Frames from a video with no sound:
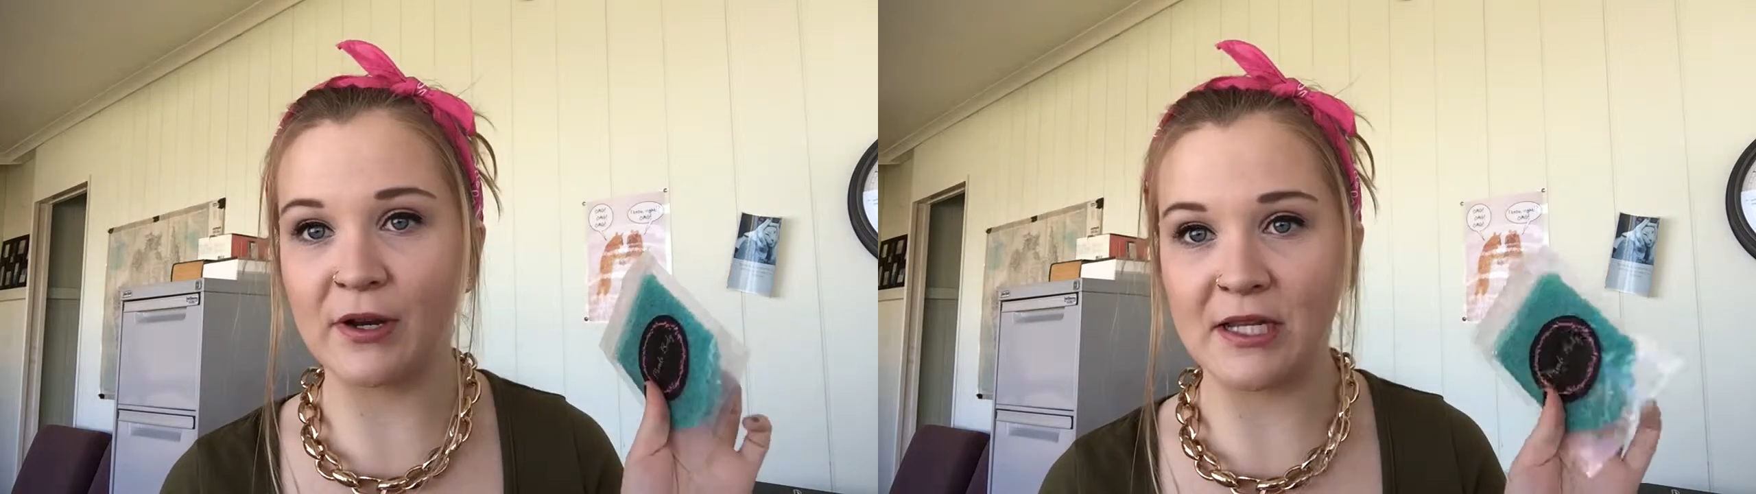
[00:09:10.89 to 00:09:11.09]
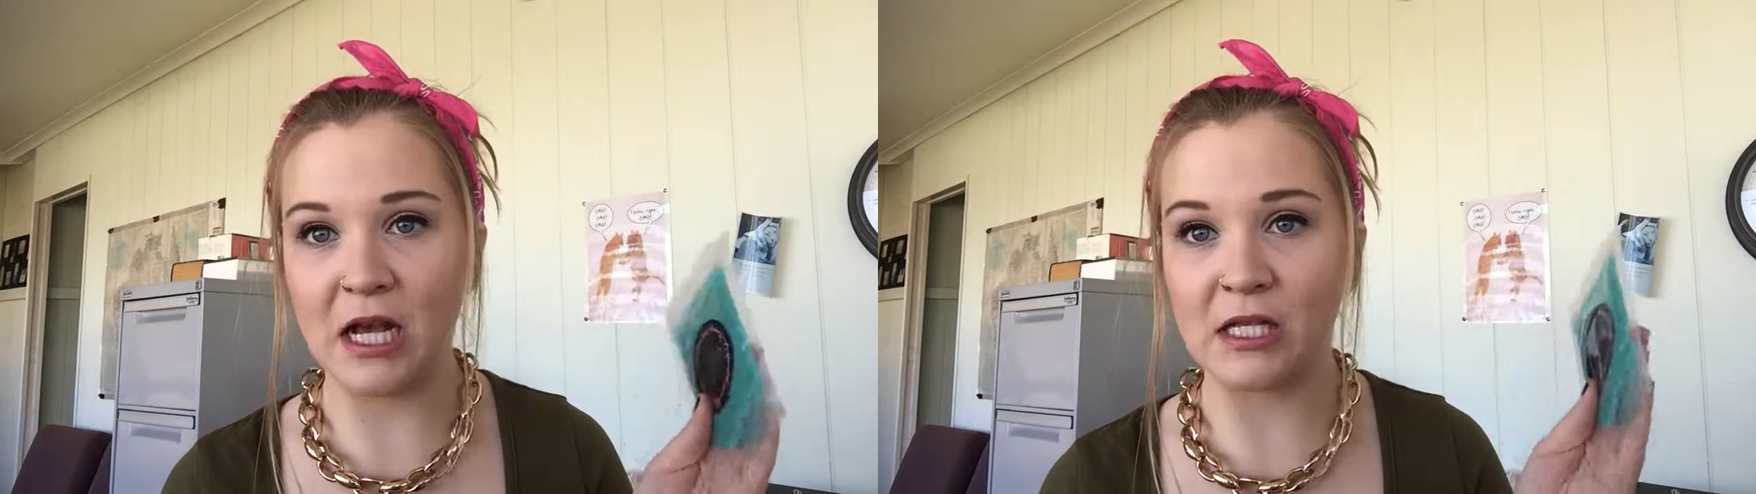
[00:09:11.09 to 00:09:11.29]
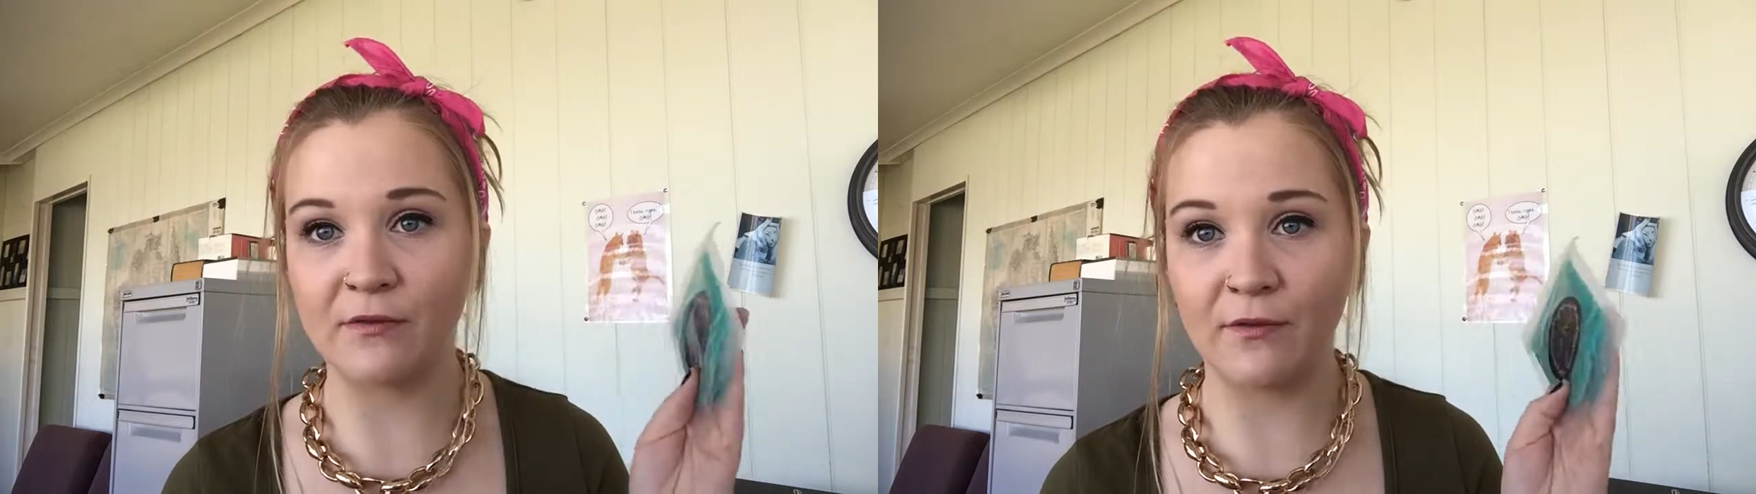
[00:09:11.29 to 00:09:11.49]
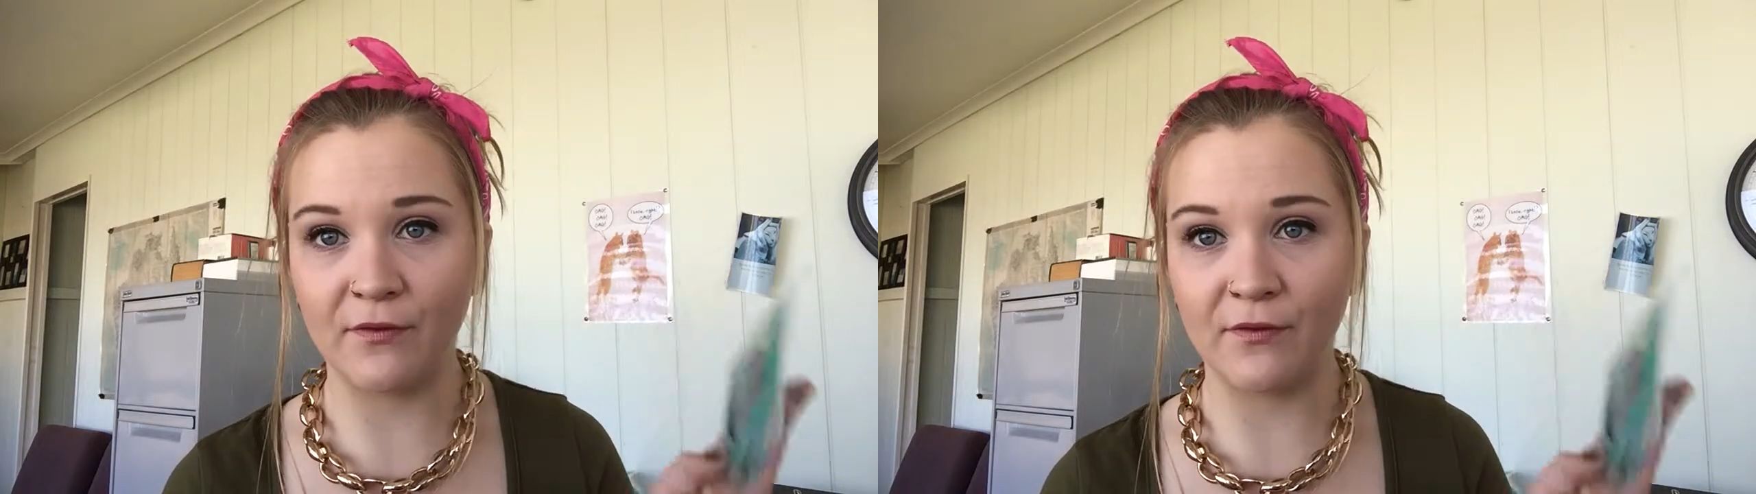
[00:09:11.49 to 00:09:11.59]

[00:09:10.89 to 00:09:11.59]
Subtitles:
retails for